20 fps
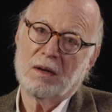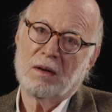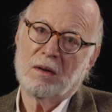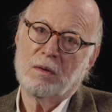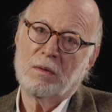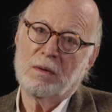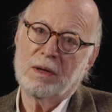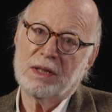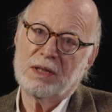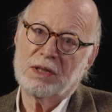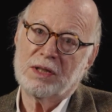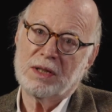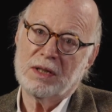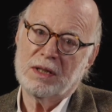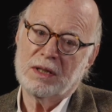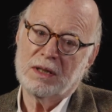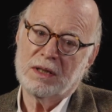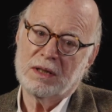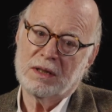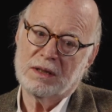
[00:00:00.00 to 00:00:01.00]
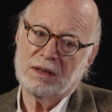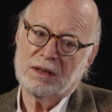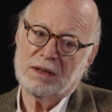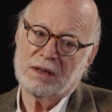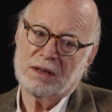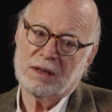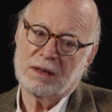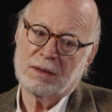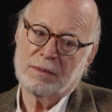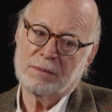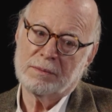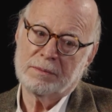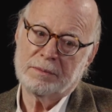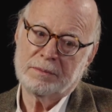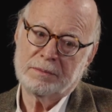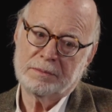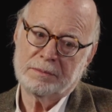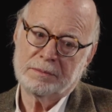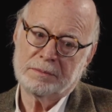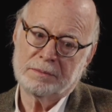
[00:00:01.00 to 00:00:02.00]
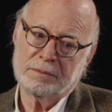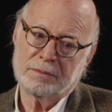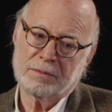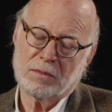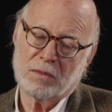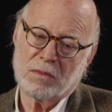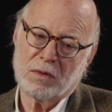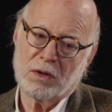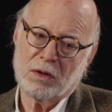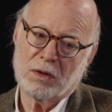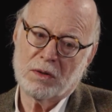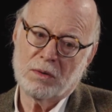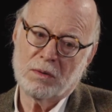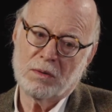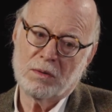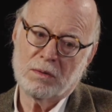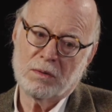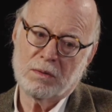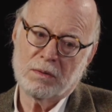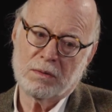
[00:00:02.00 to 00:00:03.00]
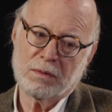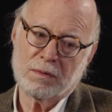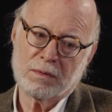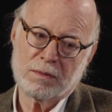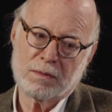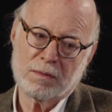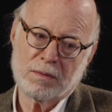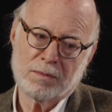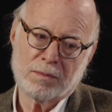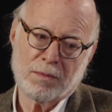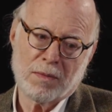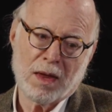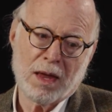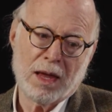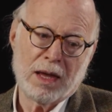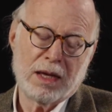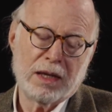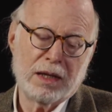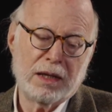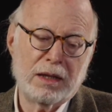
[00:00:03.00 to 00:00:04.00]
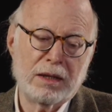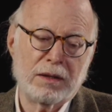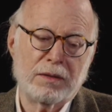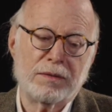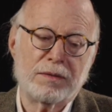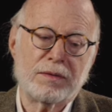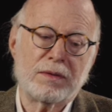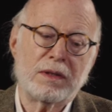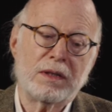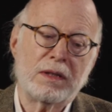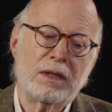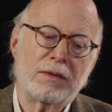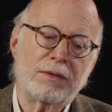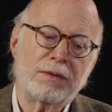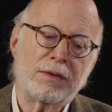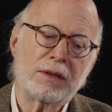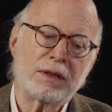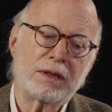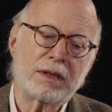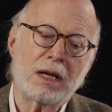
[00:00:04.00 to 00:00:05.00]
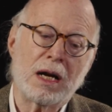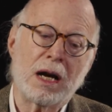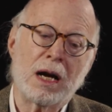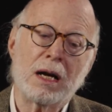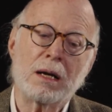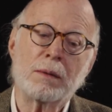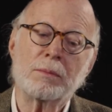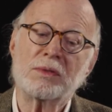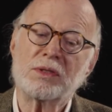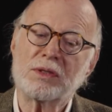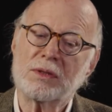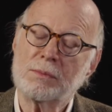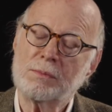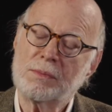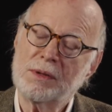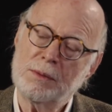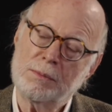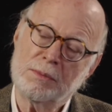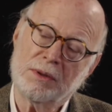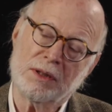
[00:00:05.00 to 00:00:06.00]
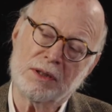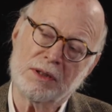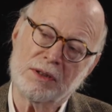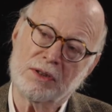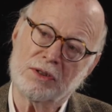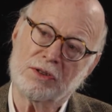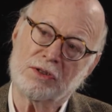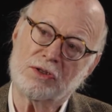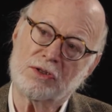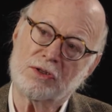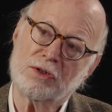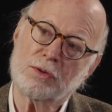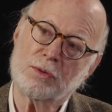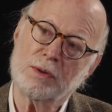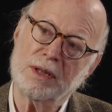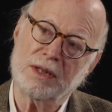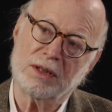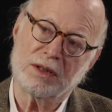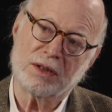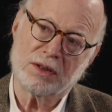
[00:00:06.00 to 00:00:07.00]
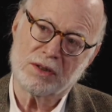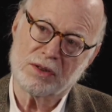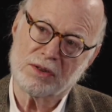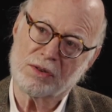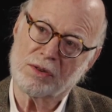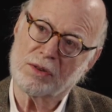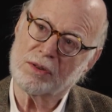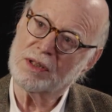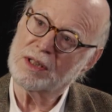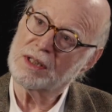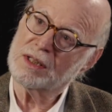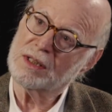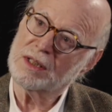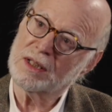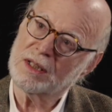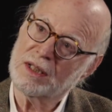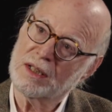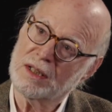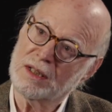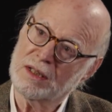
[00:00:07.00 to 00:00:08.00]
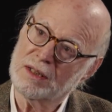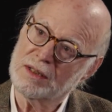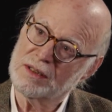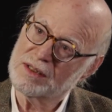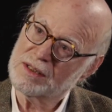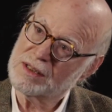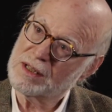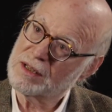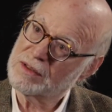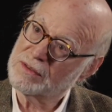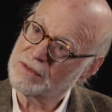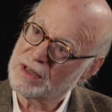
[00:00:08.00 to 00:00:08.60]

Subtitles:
which is to give different times to people in the street so that they, instead of